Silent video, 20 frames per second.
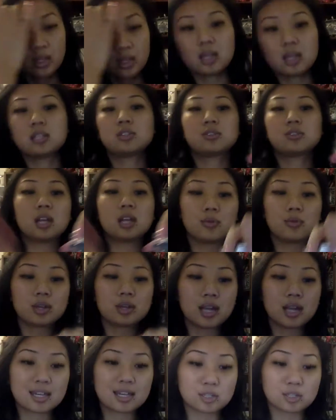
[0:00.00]
And so now we're going
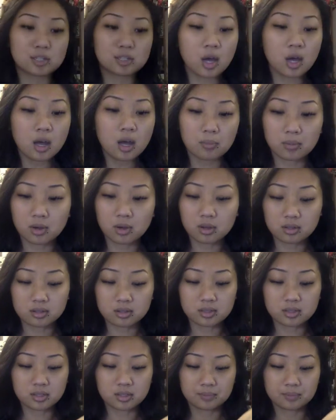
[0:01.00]
to add some cotton
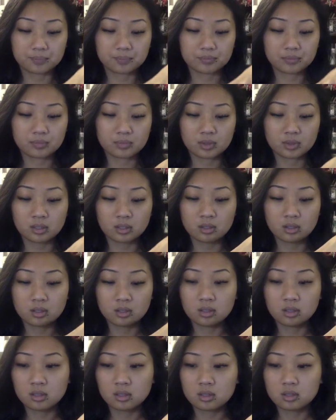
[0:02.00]
balls.
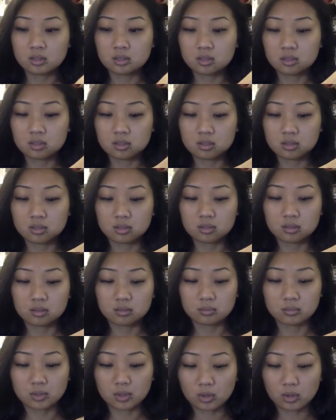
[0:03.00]
Let
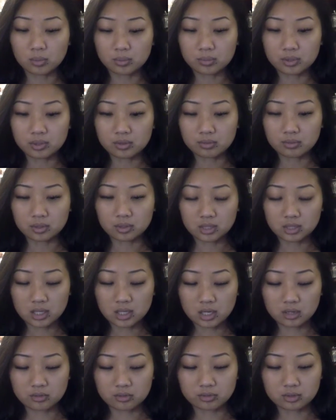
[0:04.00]
me open it really
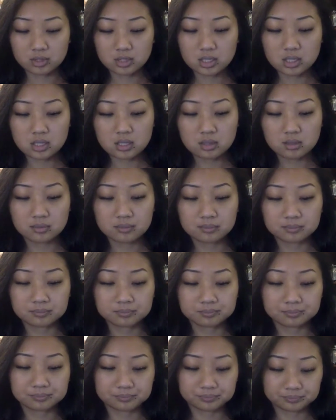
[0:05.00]
carefully.
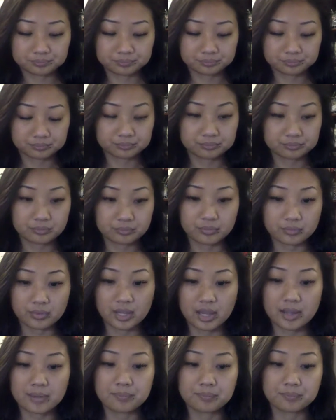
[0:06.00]
Okay.
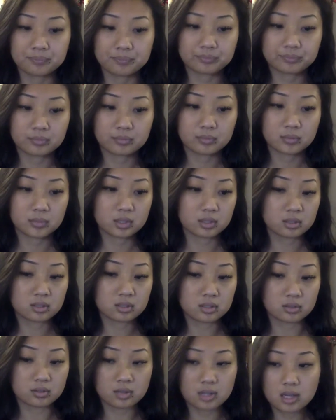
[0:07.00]
So
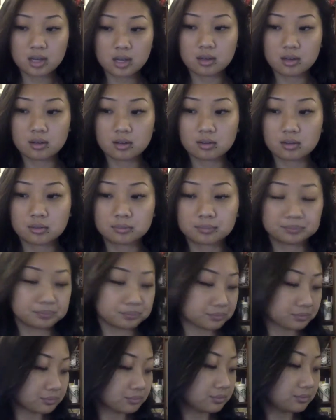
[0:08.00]
now
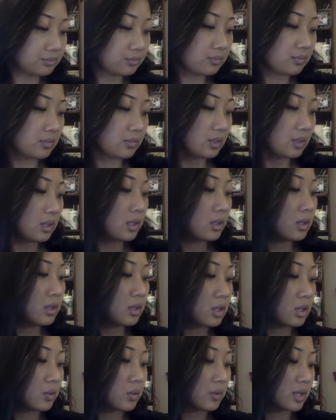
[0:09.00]

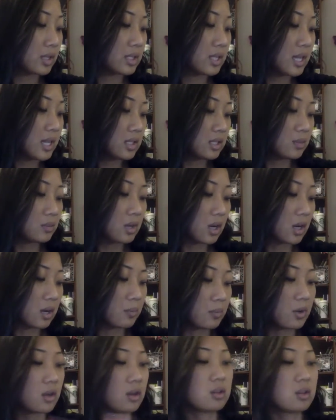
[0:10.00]
you want to take some cotton
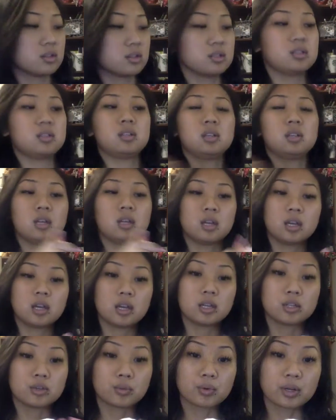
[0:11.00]
balls and
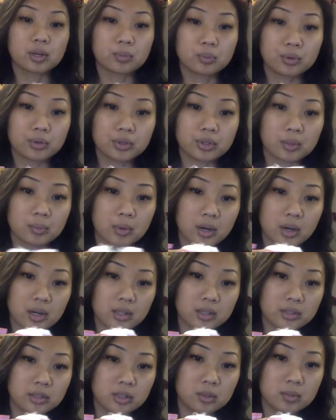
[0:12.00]
you want to pull it apart a
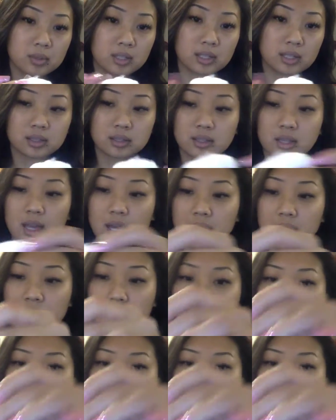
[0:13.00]
little bit like that.